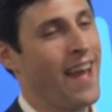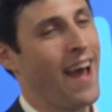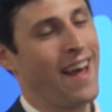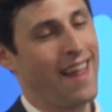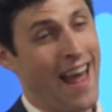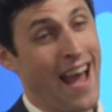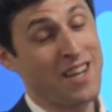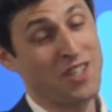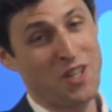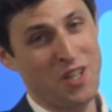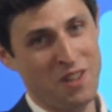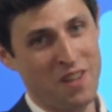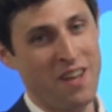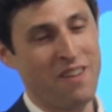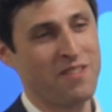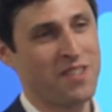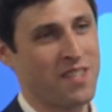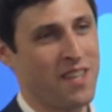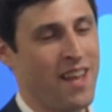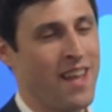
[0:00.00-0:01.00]
actually
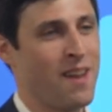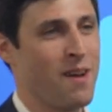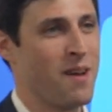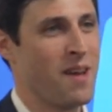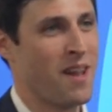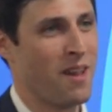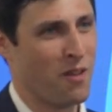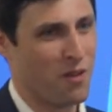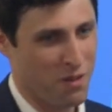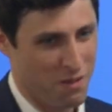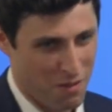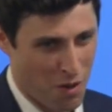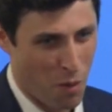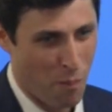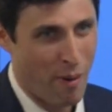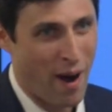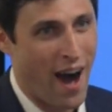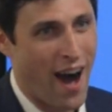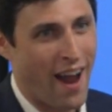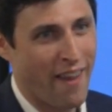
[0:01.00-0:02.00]
lives in a little
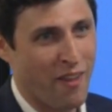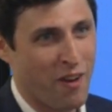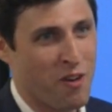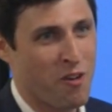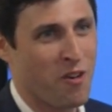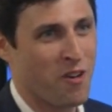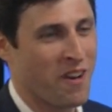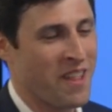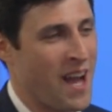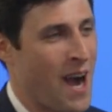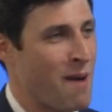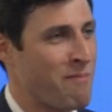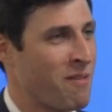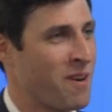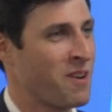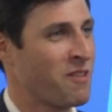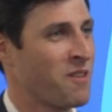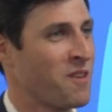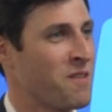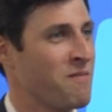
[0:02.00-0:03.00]
pod in the corner of the
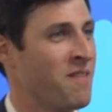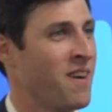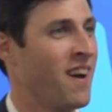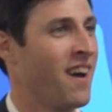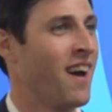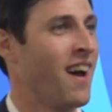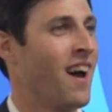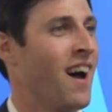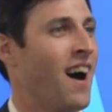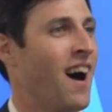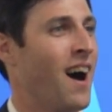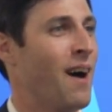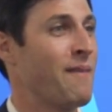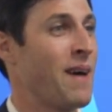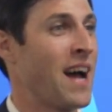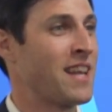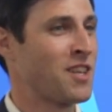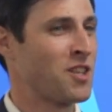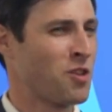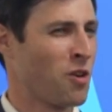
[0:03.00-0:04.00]
operating room.
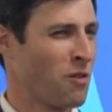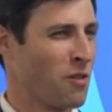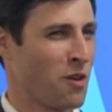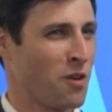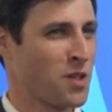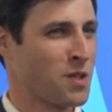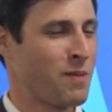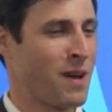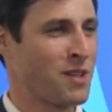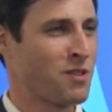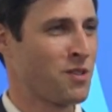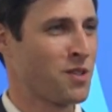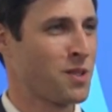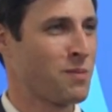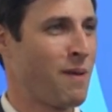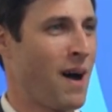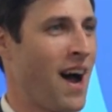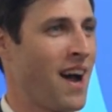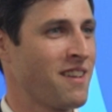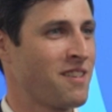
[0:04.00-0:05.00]
Has its own little special
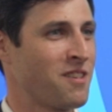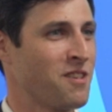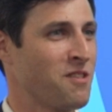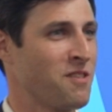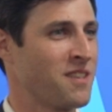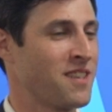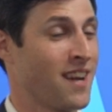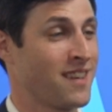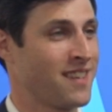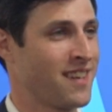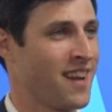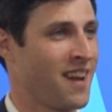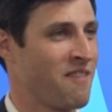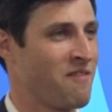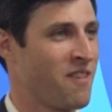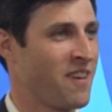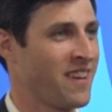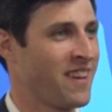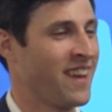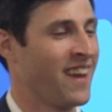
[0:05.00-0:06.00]
spot too. It's actually kind of
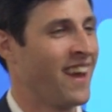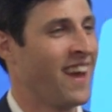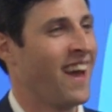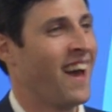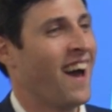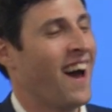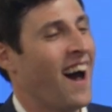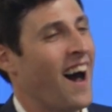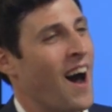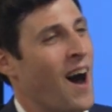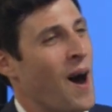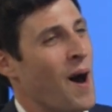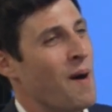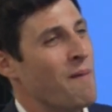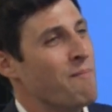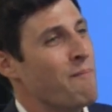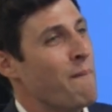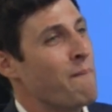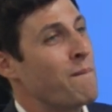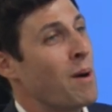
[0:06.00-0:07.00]
funny.
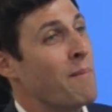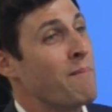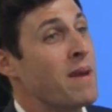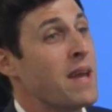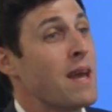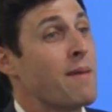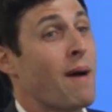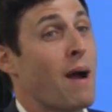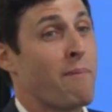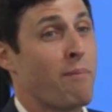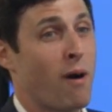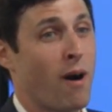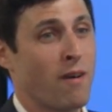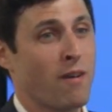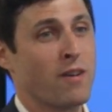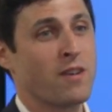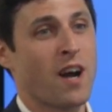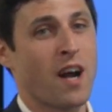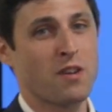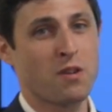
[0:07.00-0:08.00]
But me and my
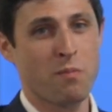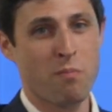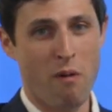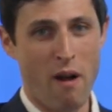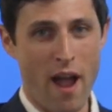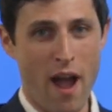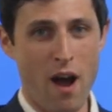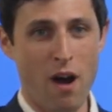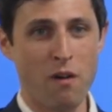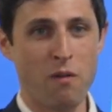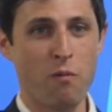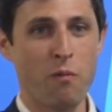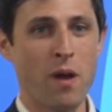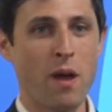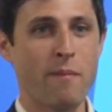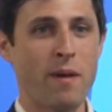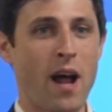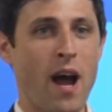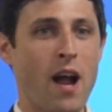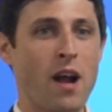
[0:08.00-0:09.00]
partner, Dr. Brown,
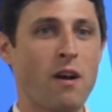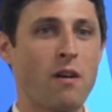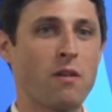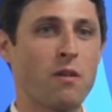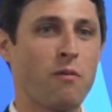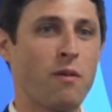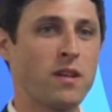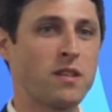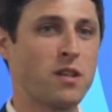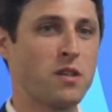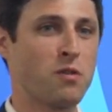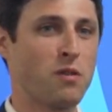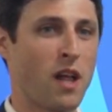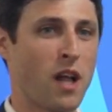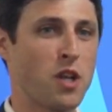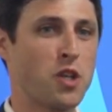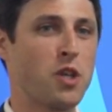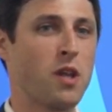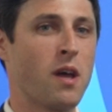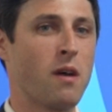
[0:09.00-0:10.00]
him and I are the ones that do a
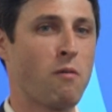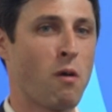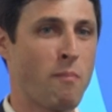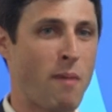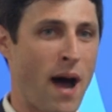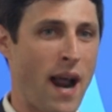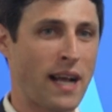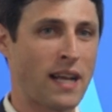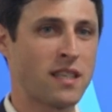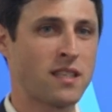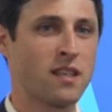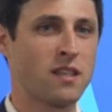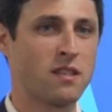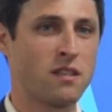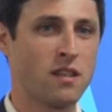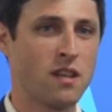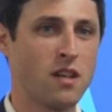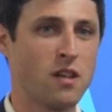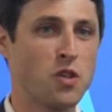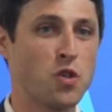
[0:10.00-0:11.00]
lot of
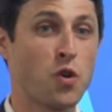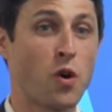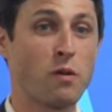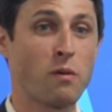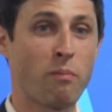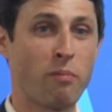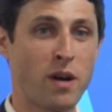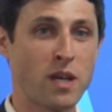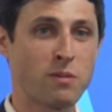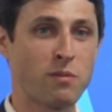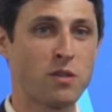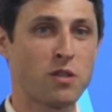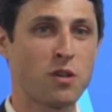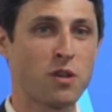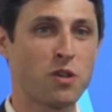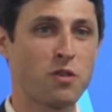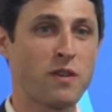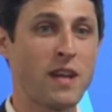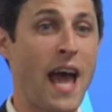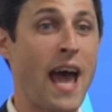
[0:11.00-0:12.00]
robotic-assisted joint replacement
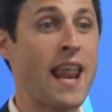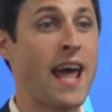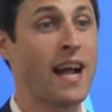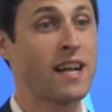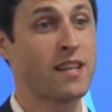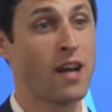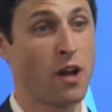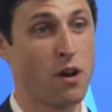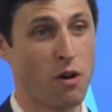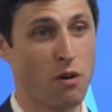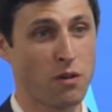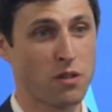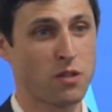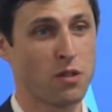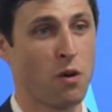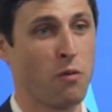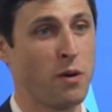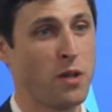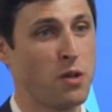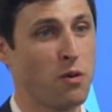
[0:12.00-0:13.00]
surgery at Hecktown Oaks.
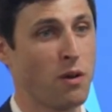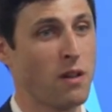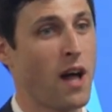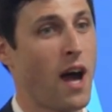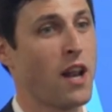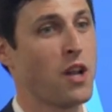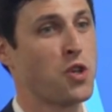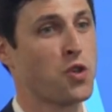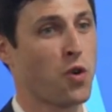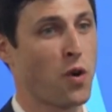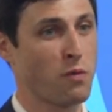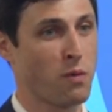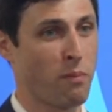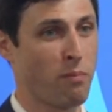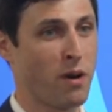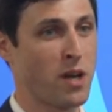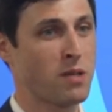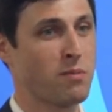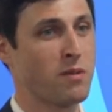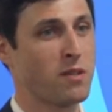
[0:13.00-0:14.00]
So we do a lot of joint
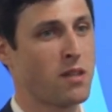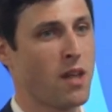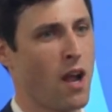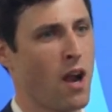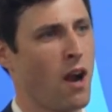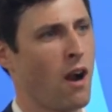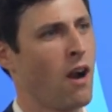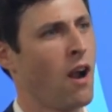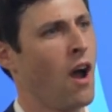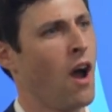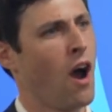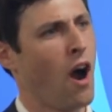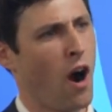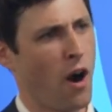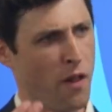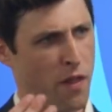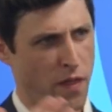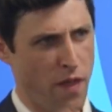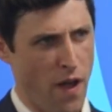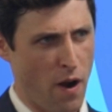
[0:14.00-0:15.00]
replacements there.
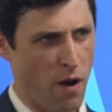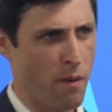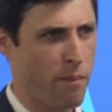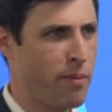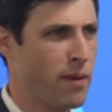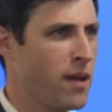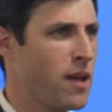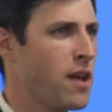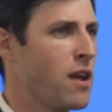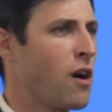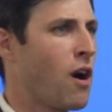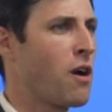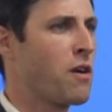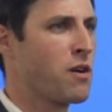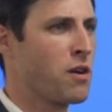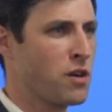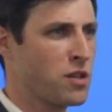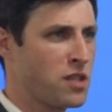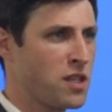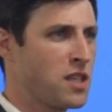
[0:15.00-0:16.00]
Our therapy, our
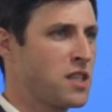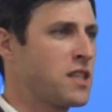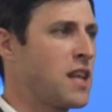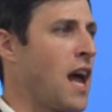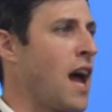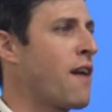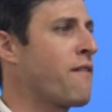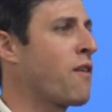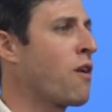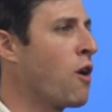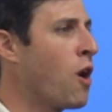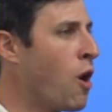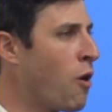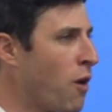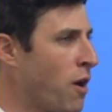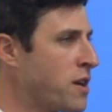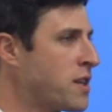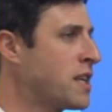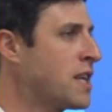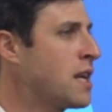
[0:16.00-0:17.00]
nursing staff, our
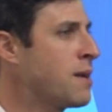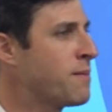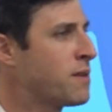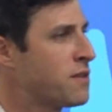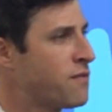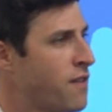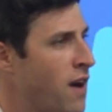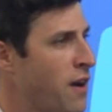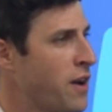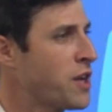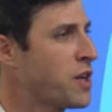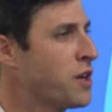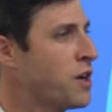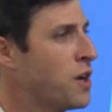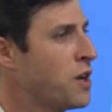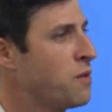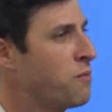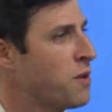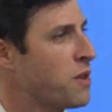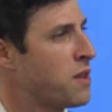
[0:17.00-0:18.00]
OR team is very
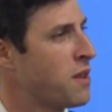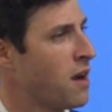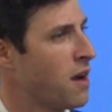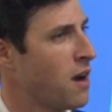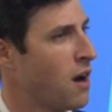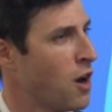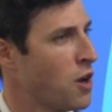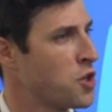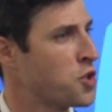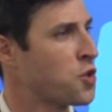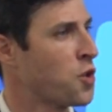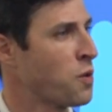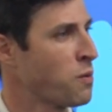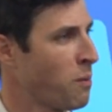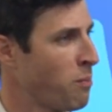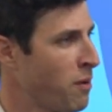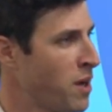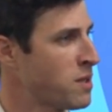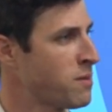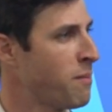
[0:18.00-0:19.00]
good with our joint
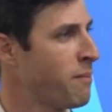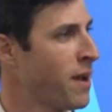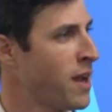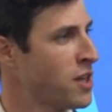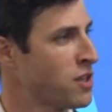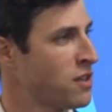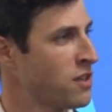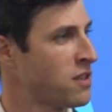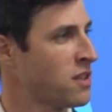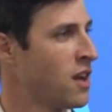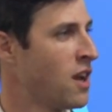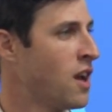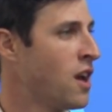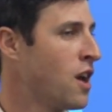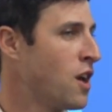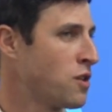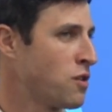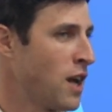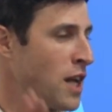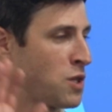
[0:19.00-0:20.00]
replacement patients.
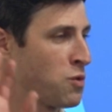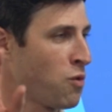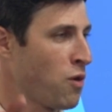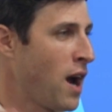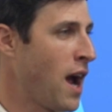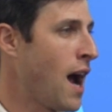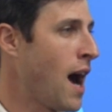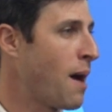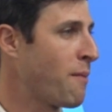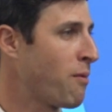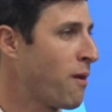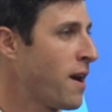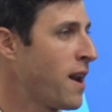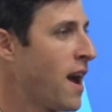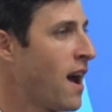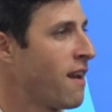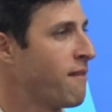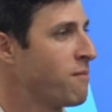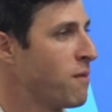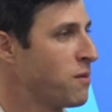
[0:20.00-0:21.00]
So that's where I operate
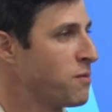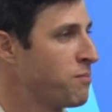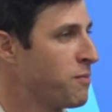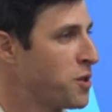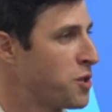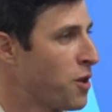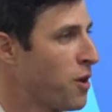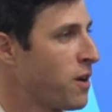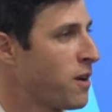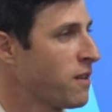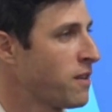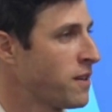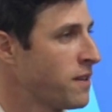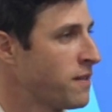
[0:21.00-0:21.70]
out of majority.